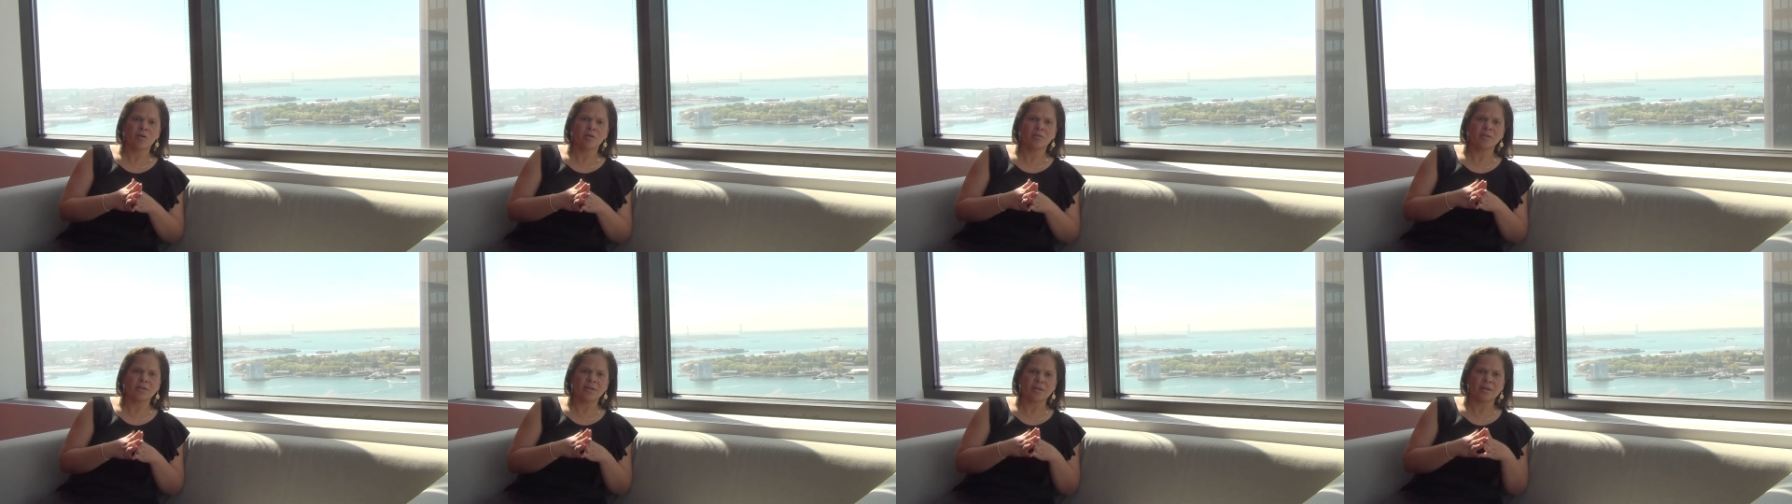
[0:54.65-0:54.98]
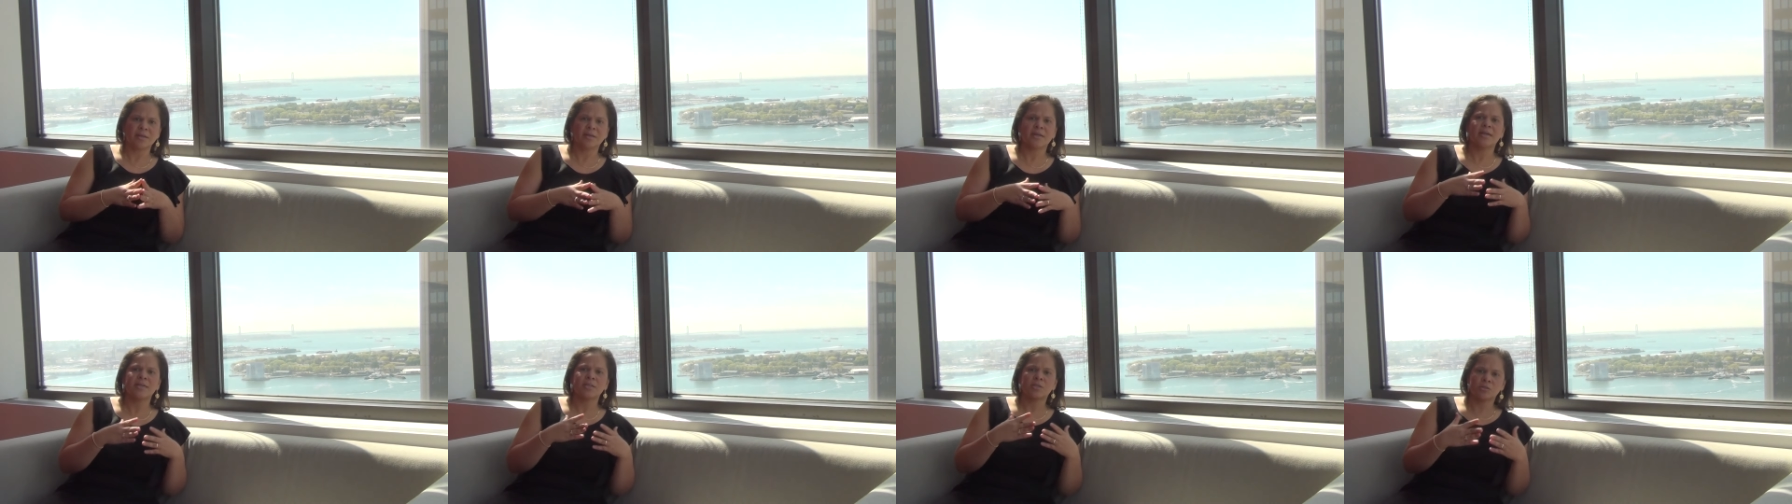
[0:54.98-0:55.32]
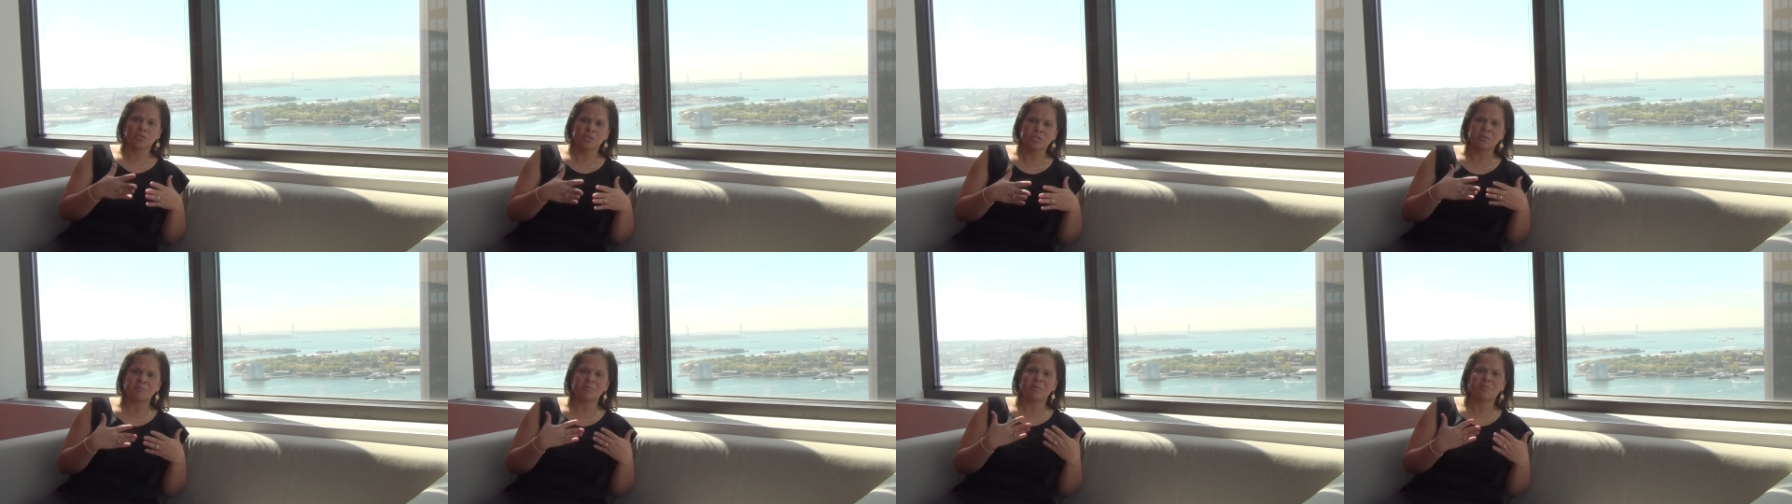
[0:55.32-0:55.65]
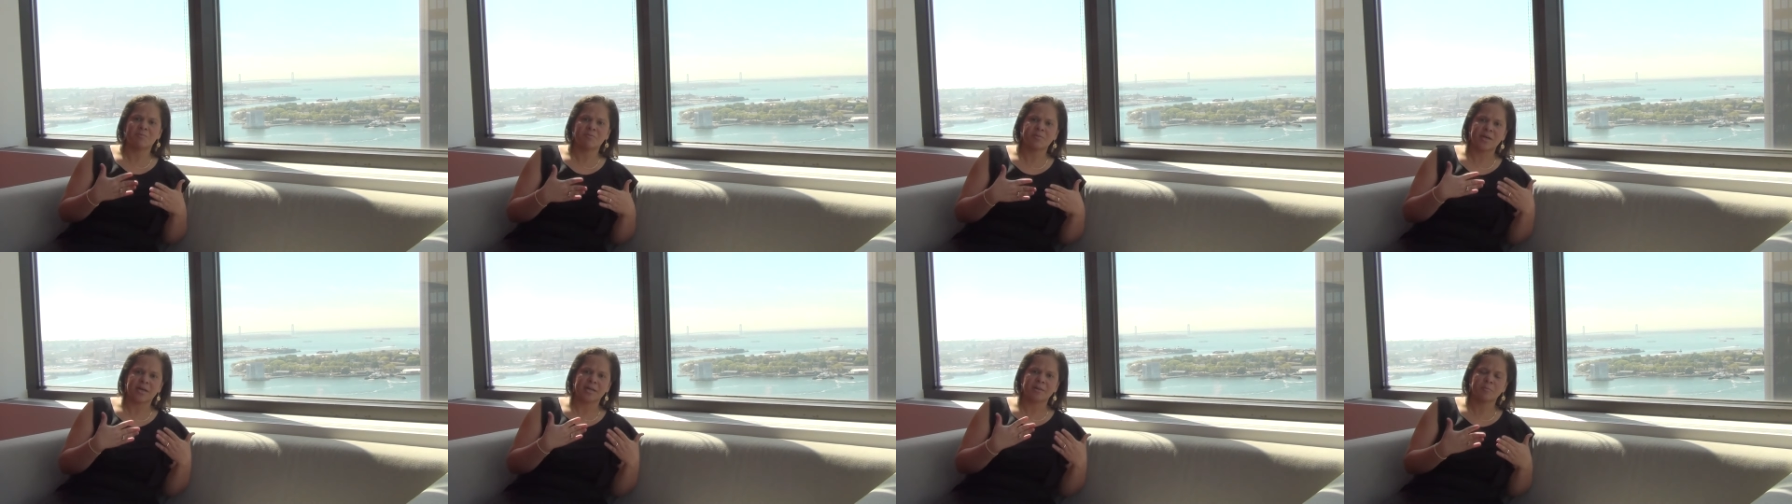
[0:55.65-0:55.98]
the relationship
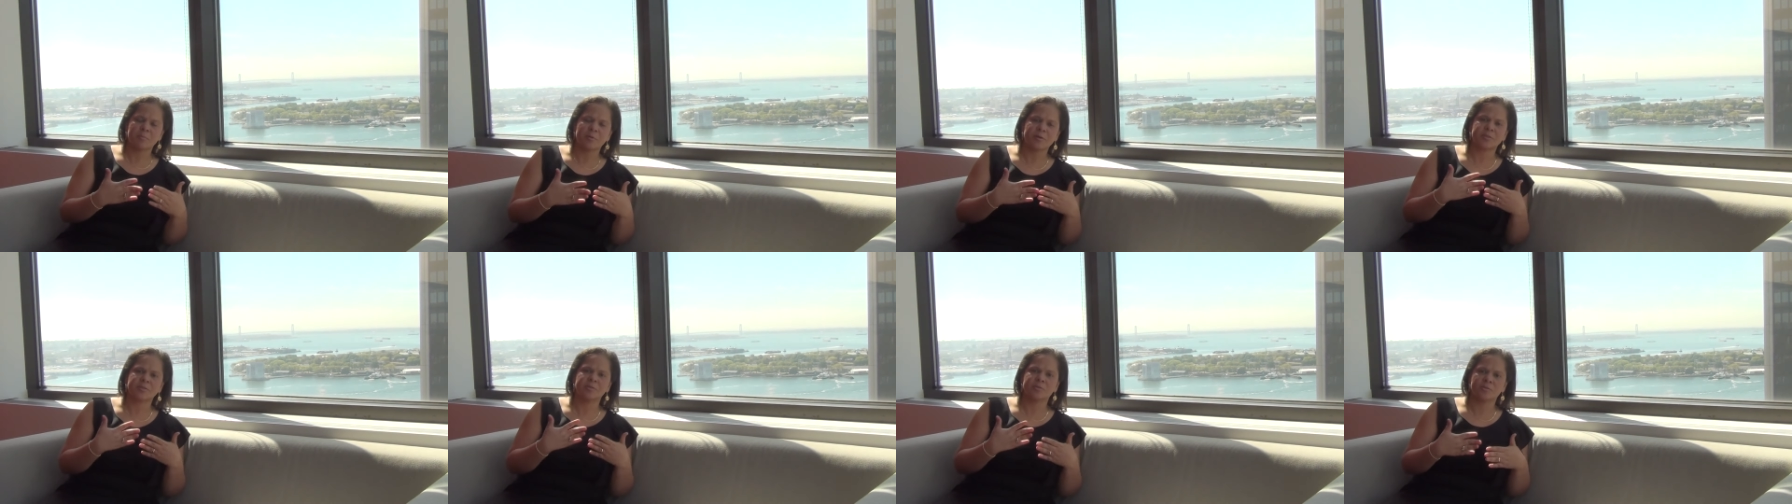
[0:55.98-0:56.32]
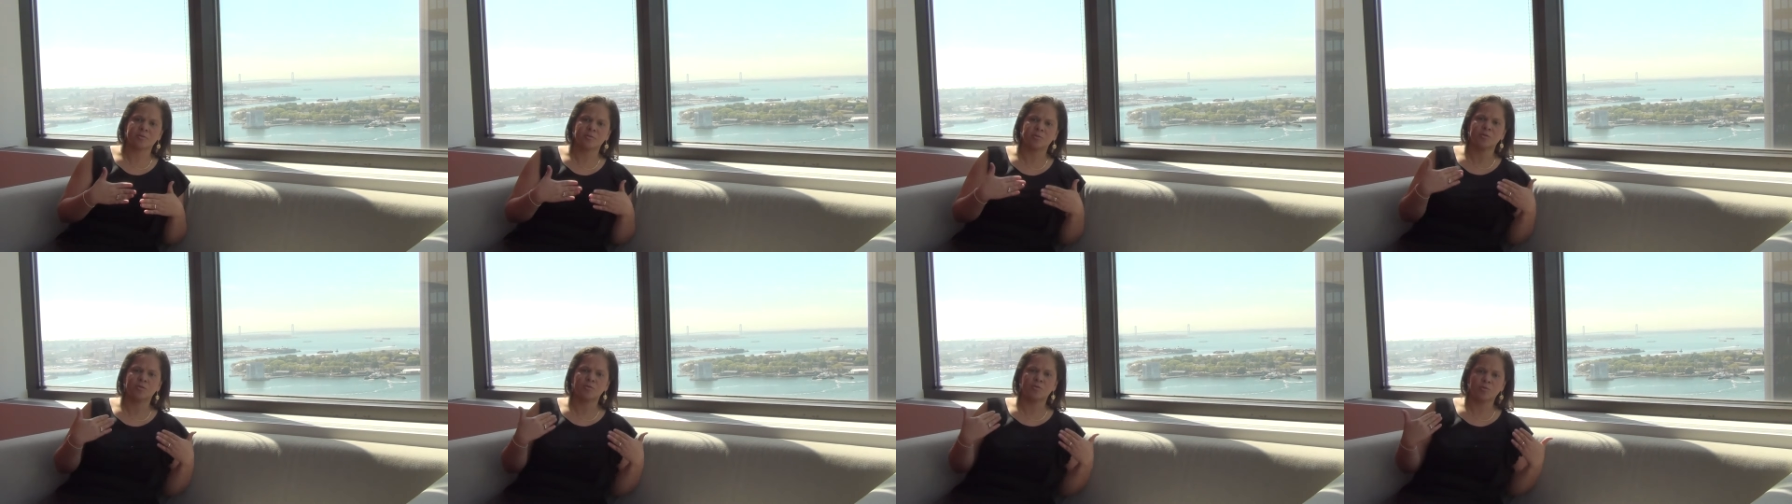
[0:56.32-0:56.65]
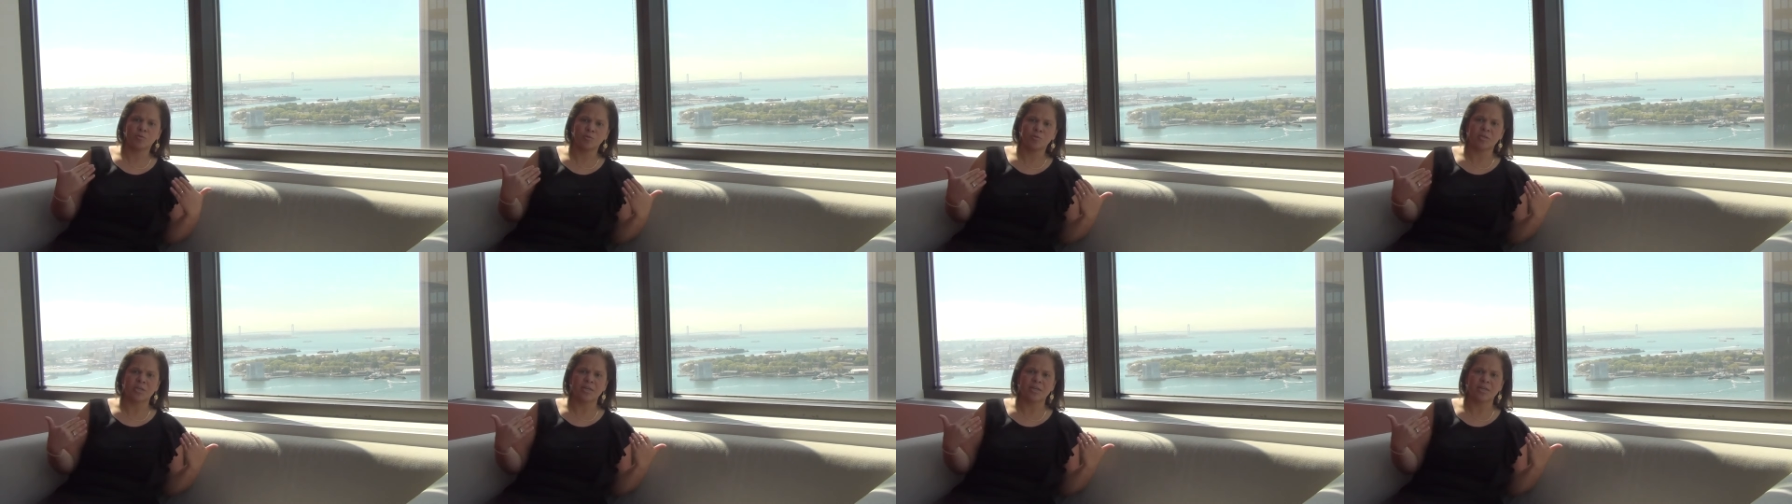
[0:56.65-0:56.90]
of that person to